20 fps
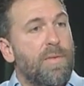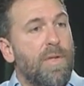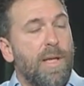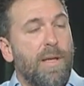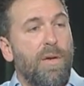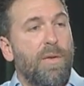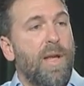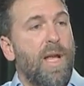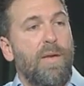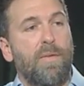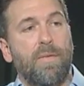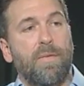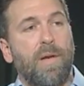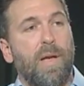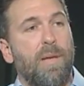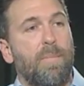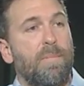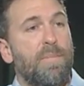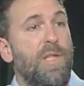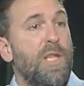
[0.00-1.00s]
so they don't have
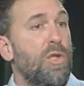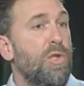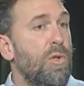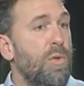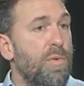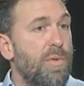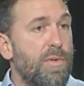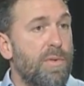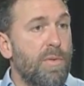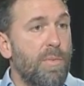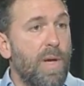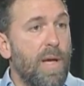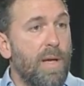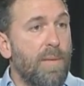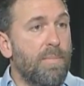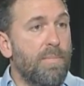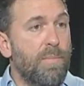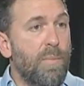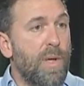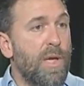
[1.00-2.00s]
tissues the way
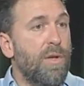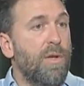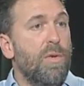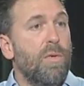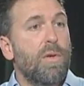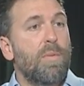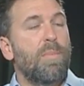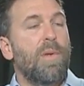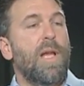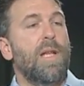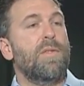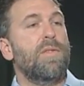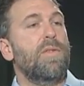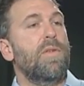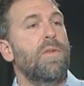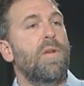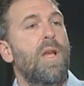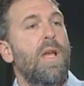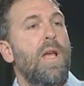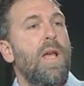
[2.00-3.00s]
we do or plants
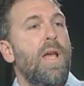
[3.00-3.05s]
do.